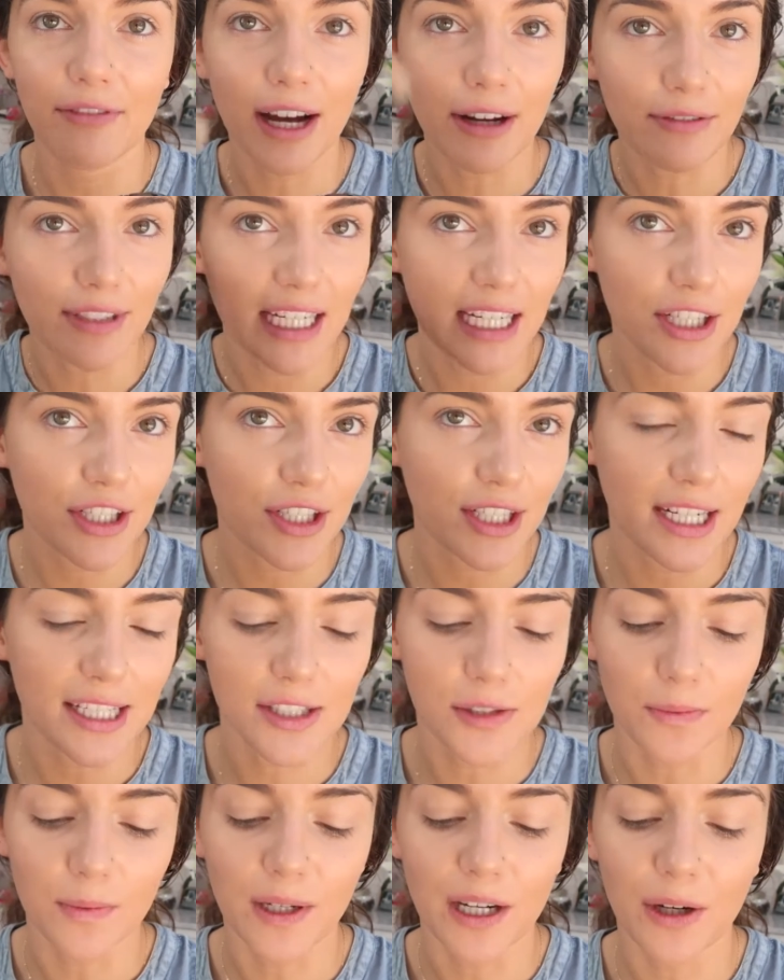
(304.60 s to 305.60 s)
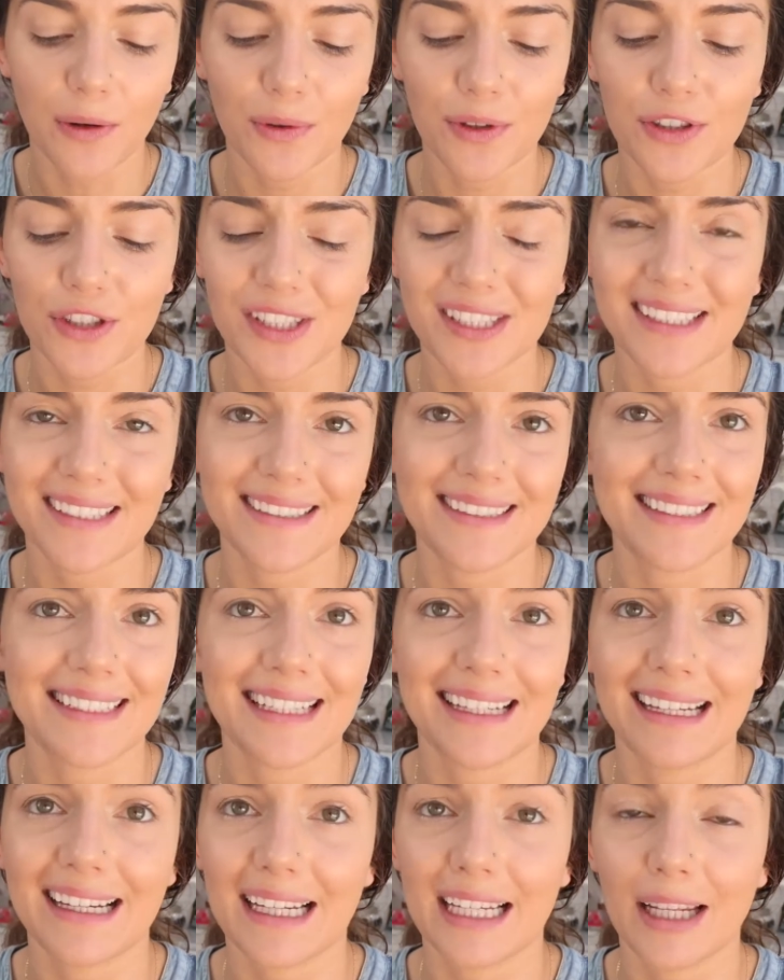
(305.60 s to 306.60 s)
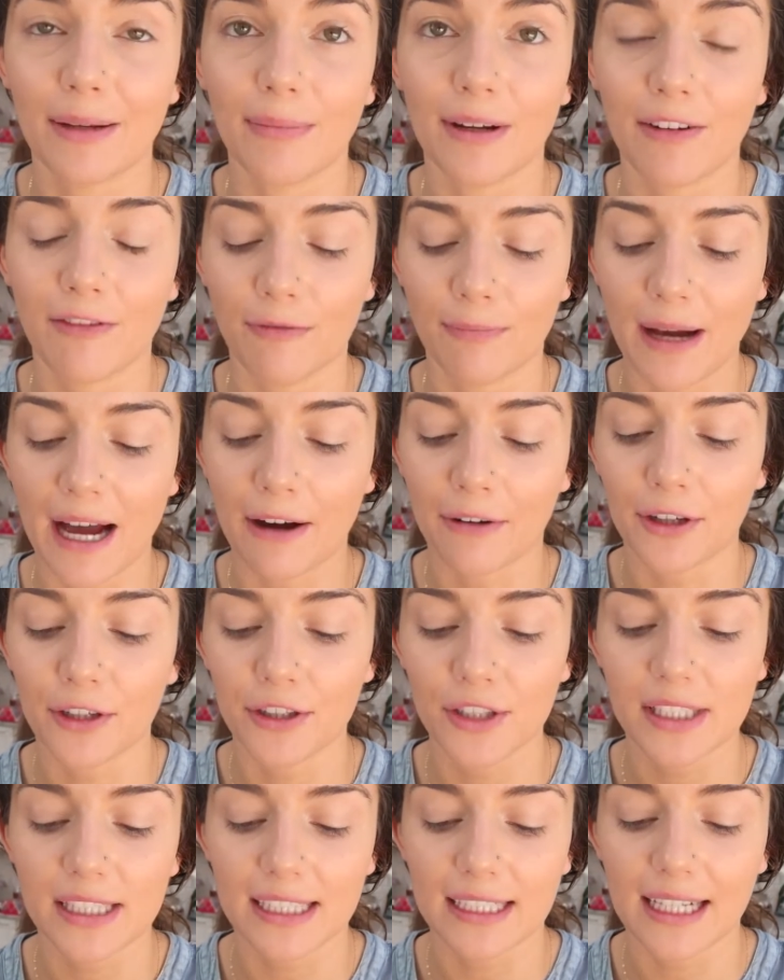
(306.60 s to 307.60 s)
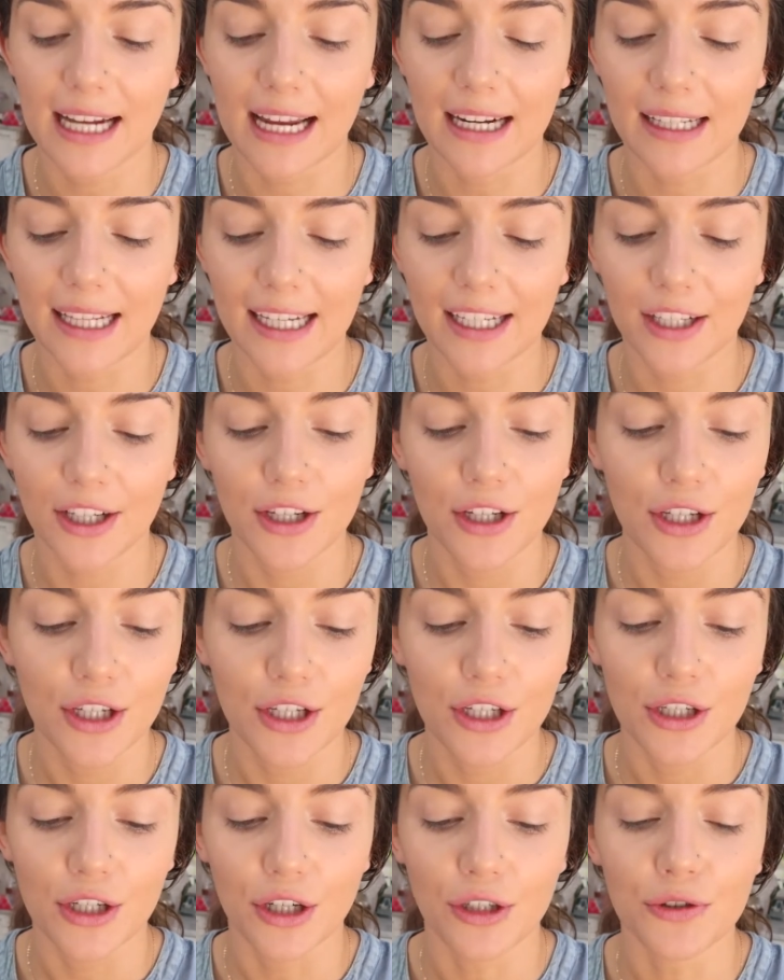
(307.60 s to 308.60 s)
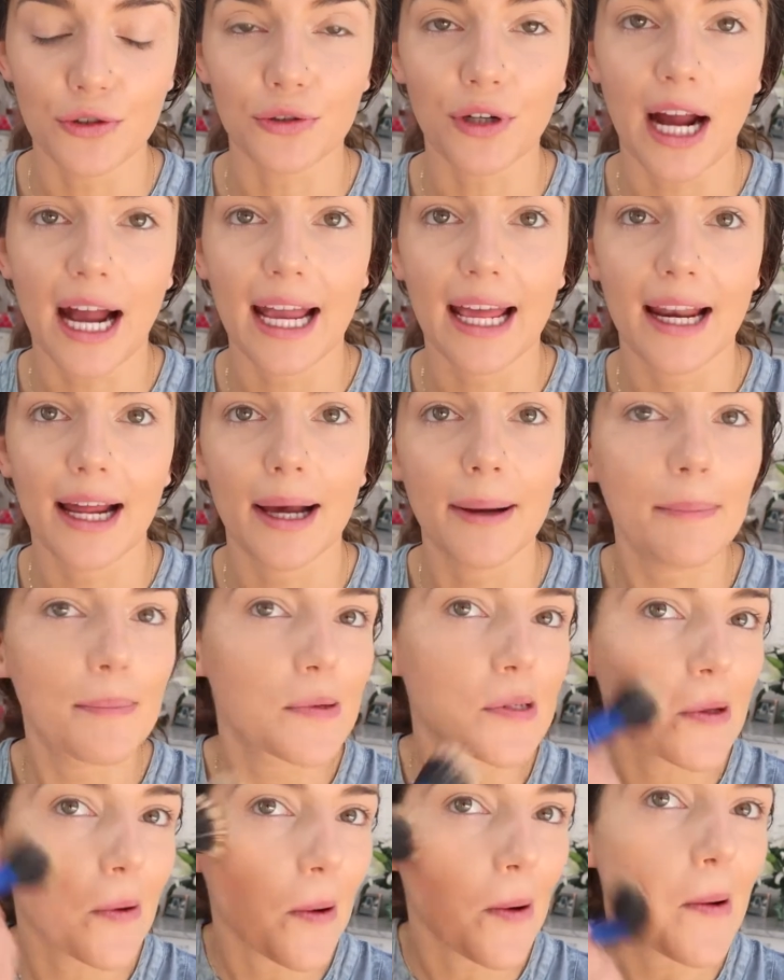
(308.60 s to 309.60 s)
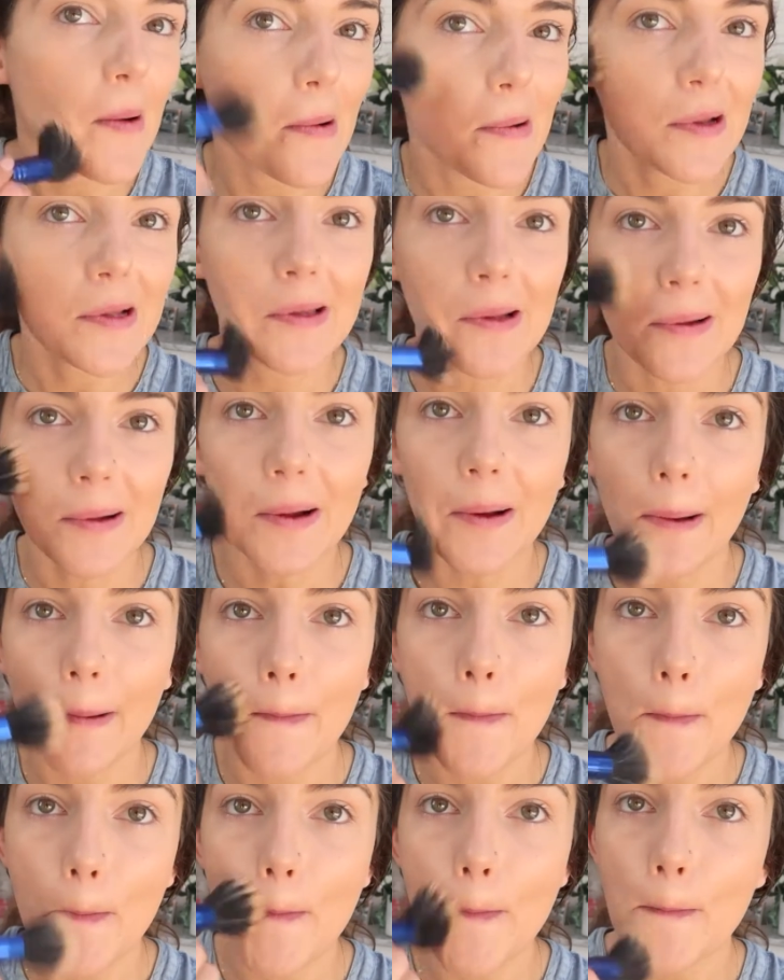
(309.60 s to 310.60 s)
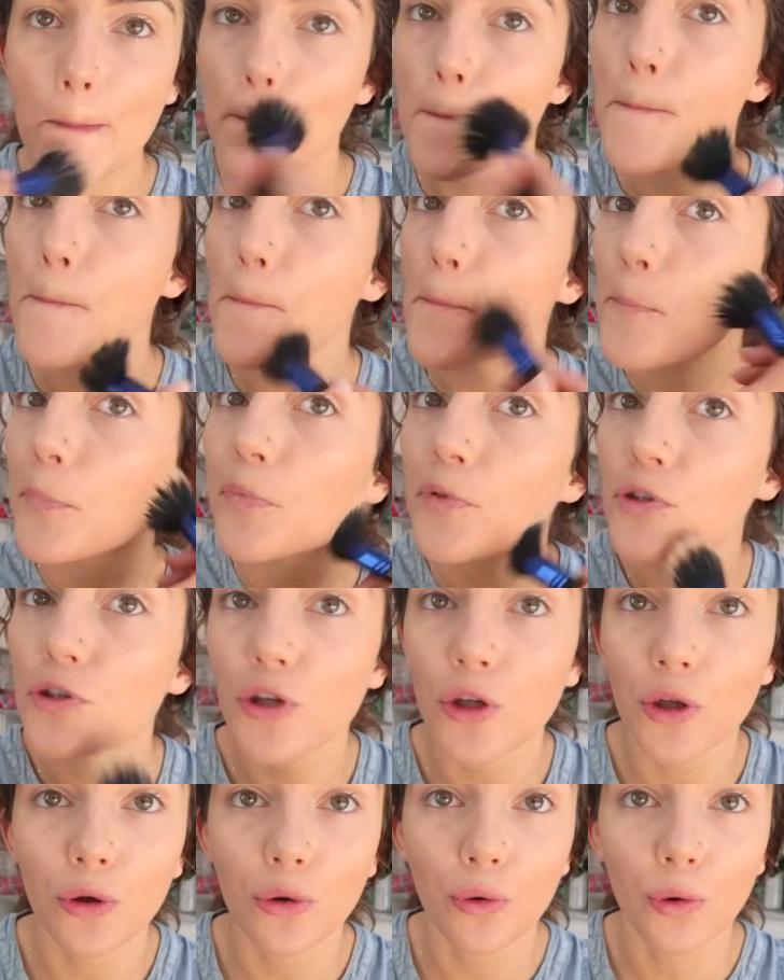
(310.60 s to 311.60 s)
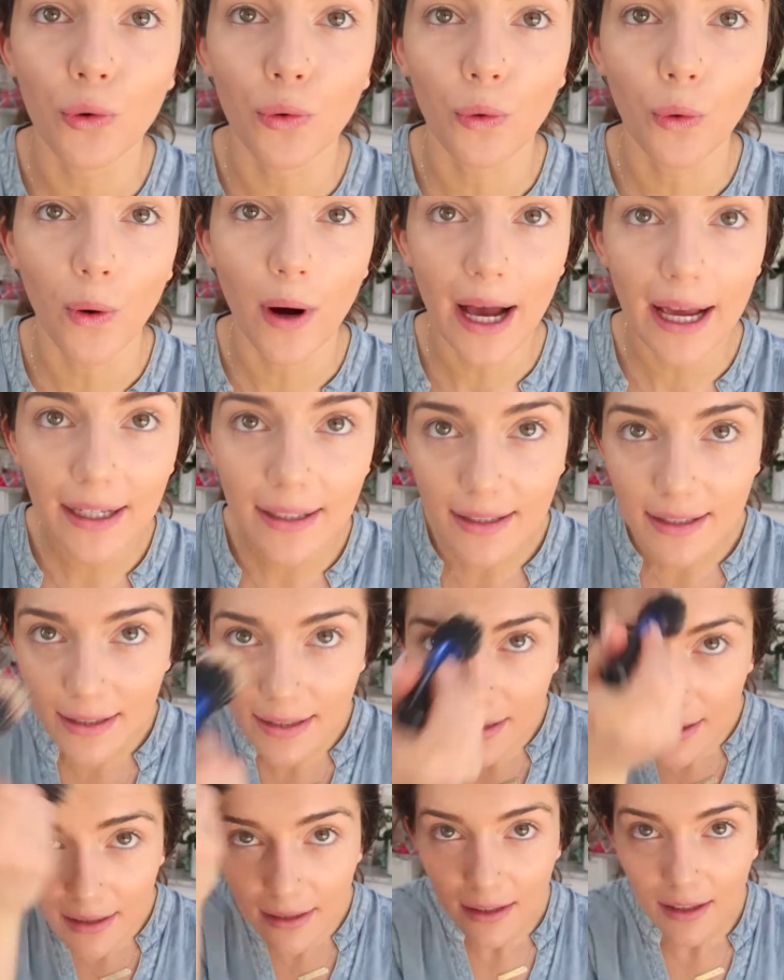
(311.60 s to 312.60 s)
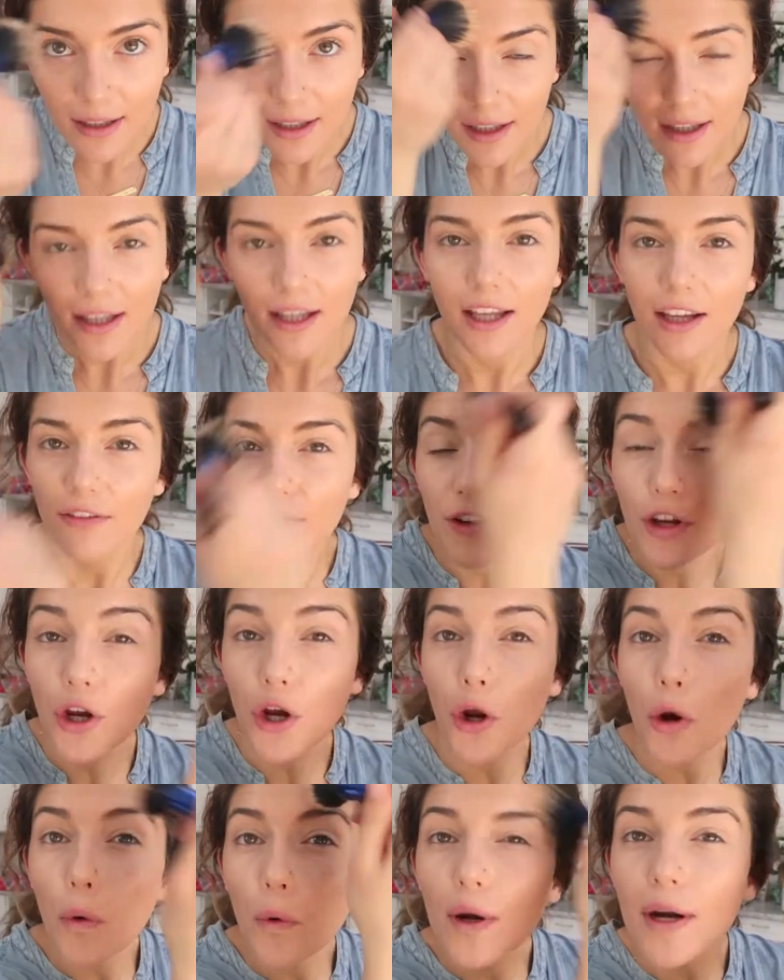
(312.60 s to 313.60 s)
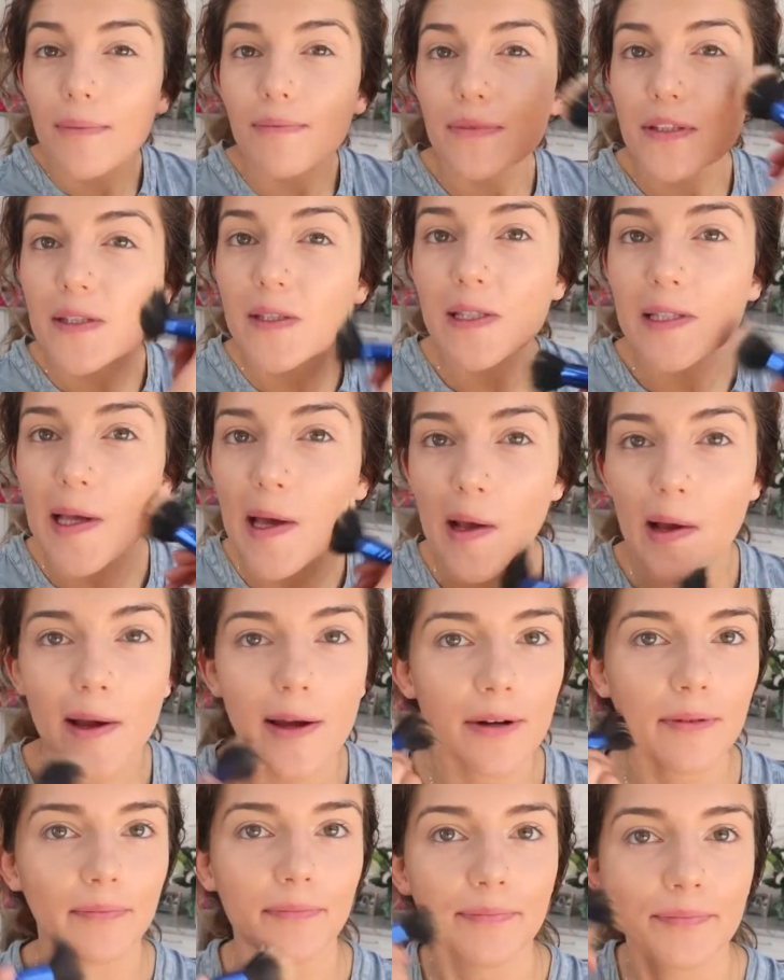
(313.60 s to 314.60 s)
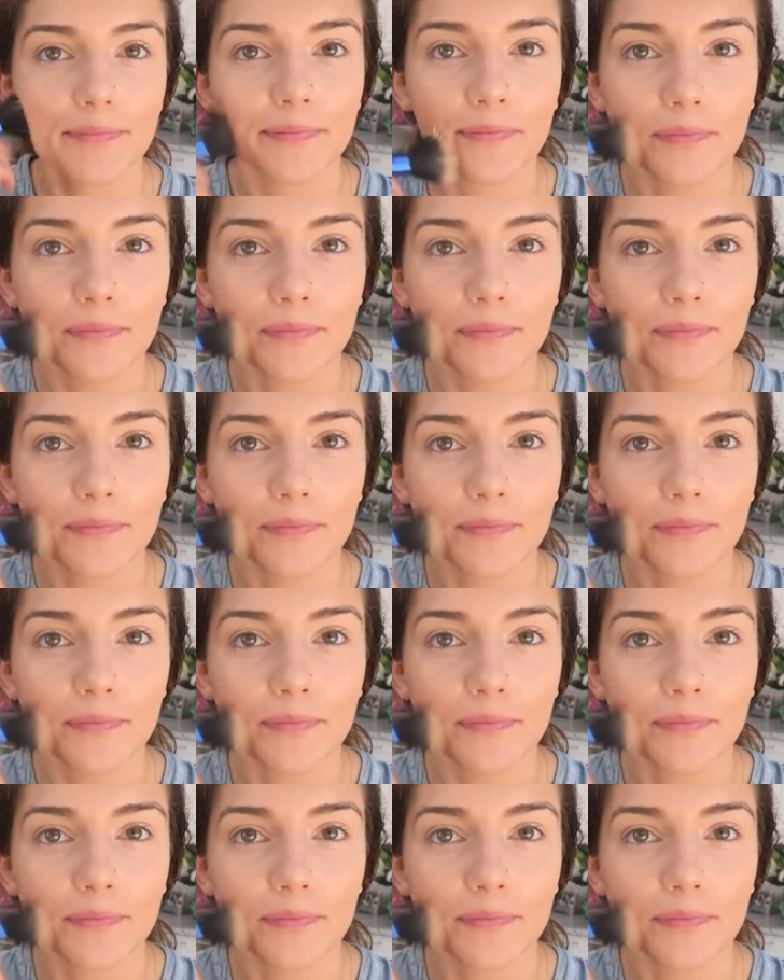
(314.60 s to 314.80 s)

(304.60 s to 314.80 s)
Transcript: foundation as well with just a teeny bit of powder just to kind of like dry it up so it doesn't look too wet, if you know what I'm saying.